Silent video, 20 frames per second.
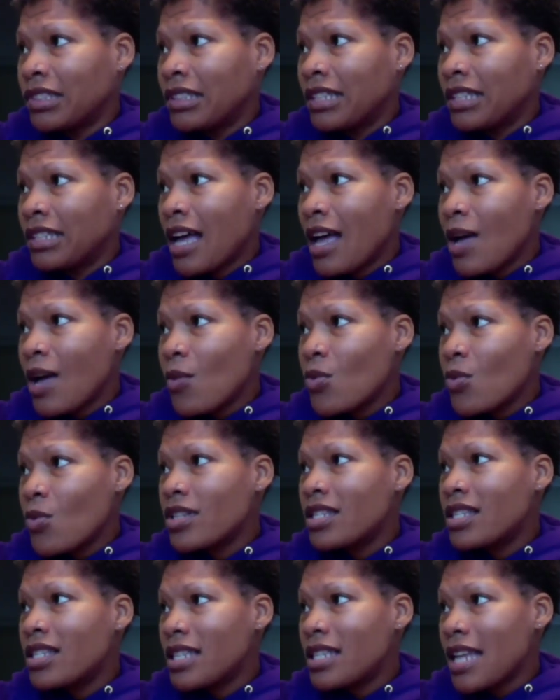I would
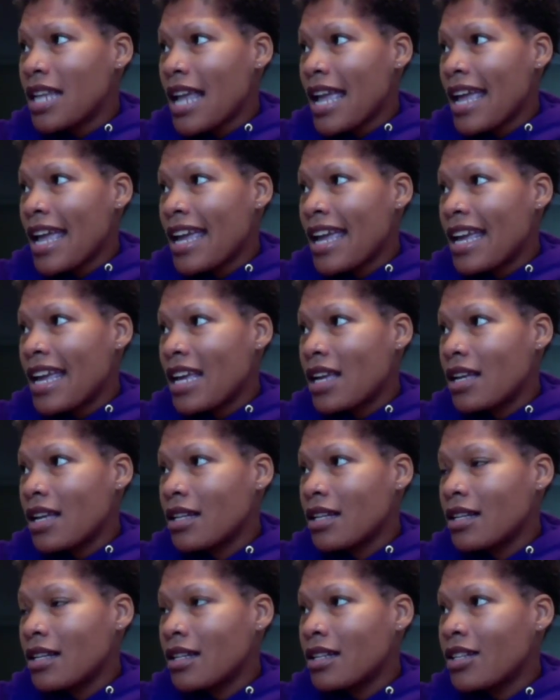say
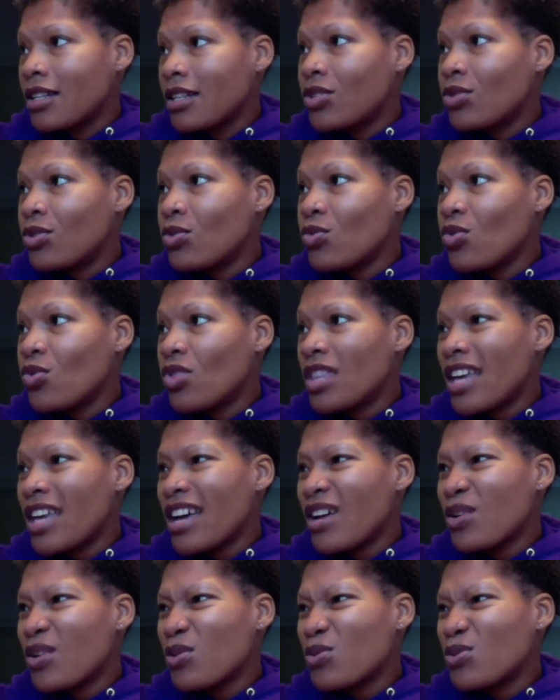
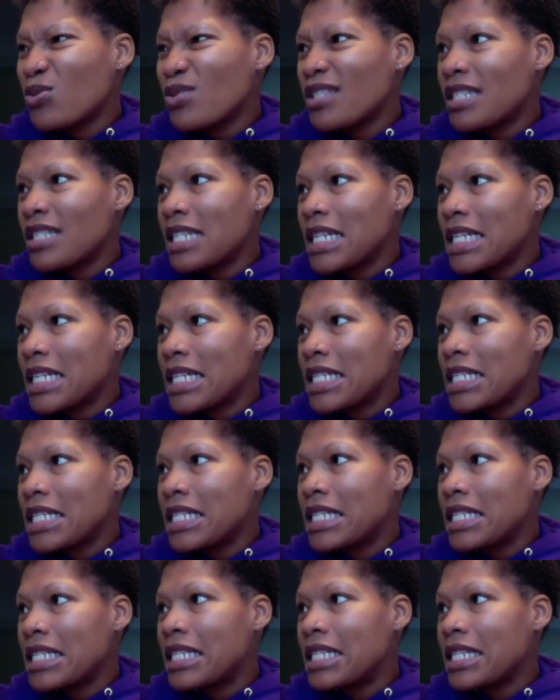
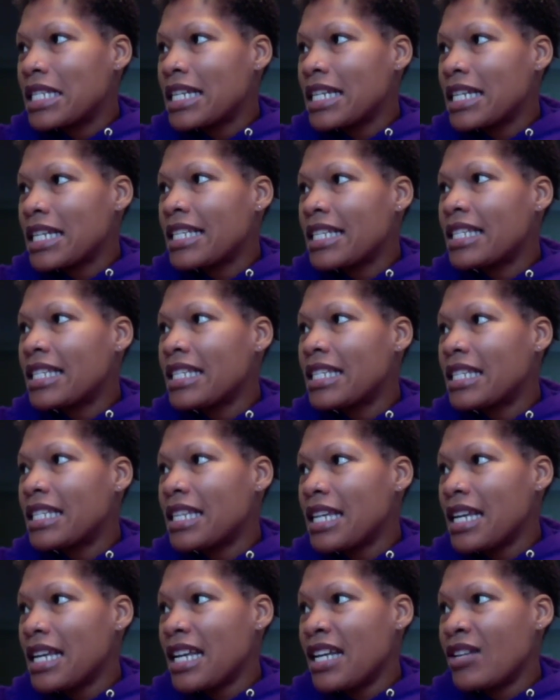
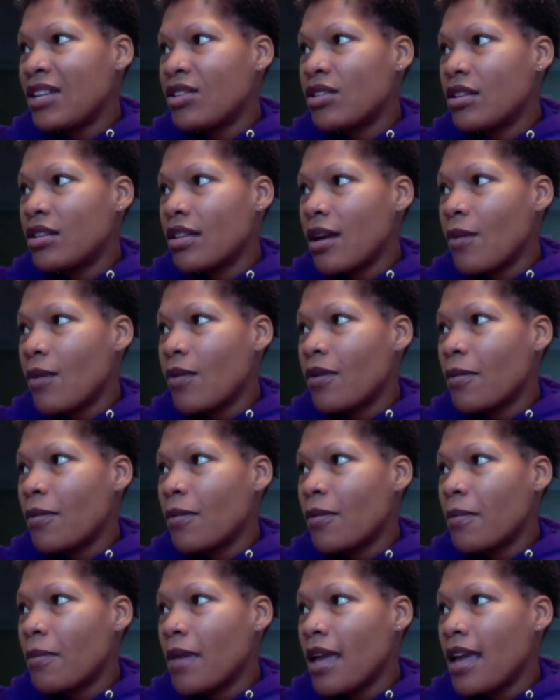2016. So that would have
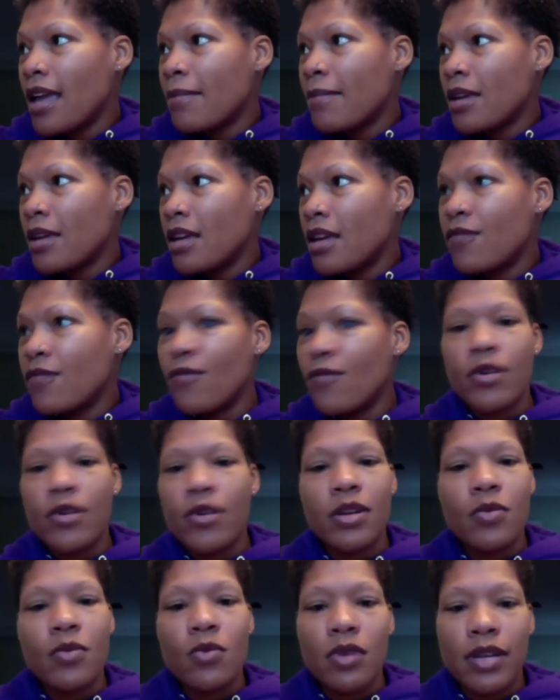made me
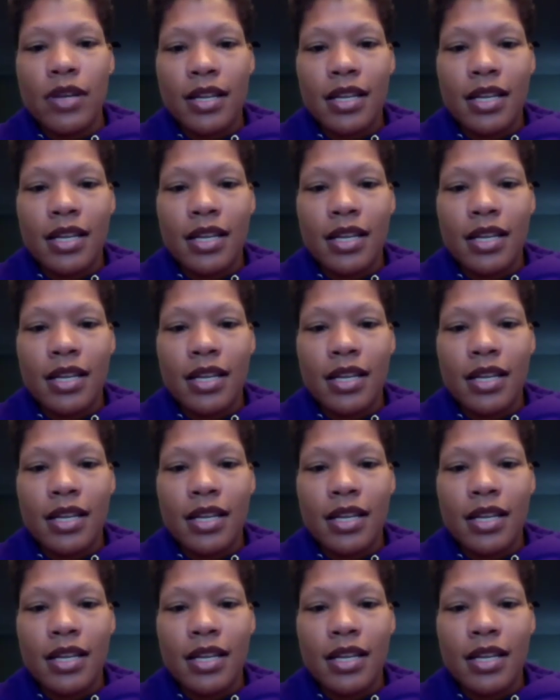41.